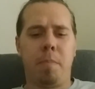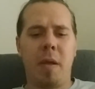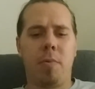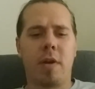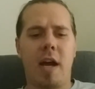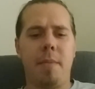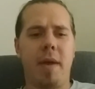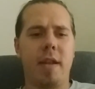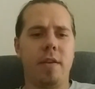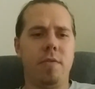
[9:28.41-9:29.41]
people
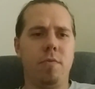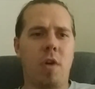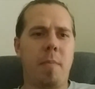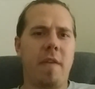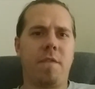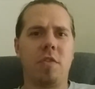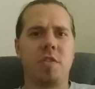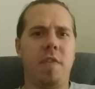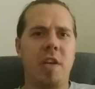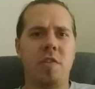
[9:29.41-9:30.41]
commented on my
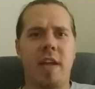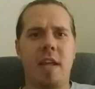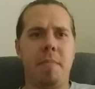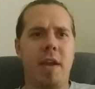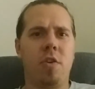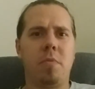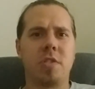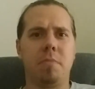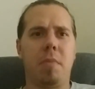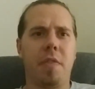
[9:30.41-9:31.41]
first video that I made
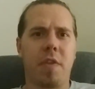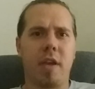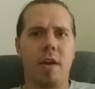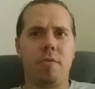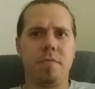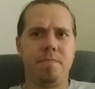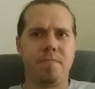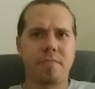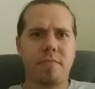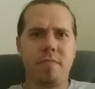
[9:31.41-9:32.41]
almost a month ago,
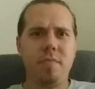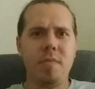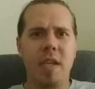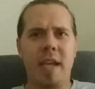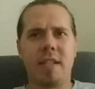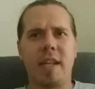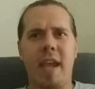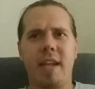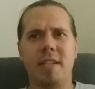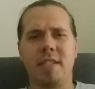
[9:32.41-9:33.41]

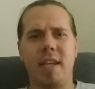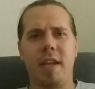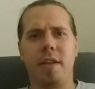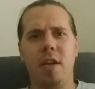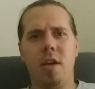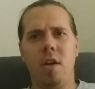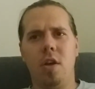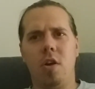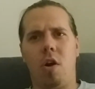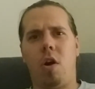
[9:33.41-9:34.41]
and said,
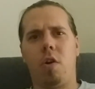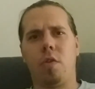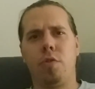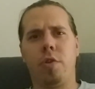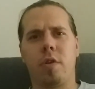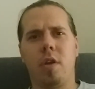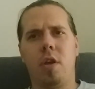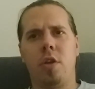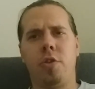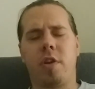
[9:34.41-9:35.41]
"Oh, they're
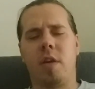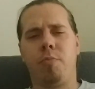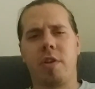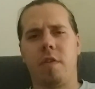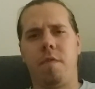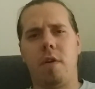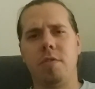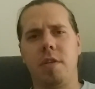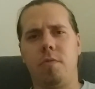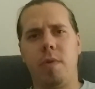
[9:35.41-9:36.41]
going to brick the
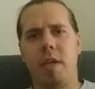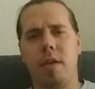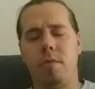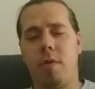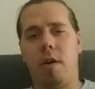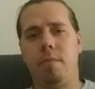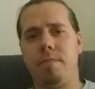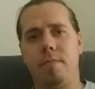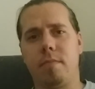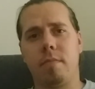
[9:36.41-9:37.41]
phones in a week."
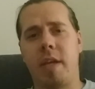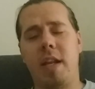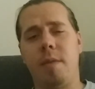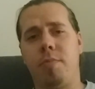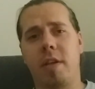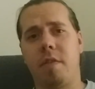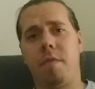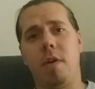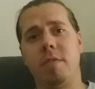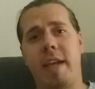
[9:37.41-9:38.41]
Well, they didn't brick the
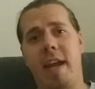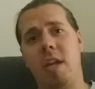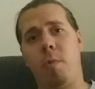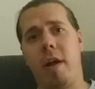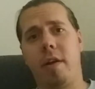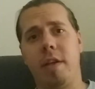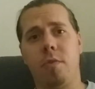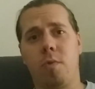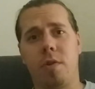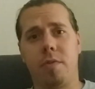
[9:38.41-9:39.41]
phones anywhere in
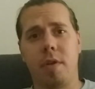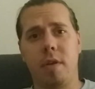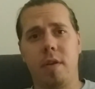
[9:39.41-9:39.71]
the world.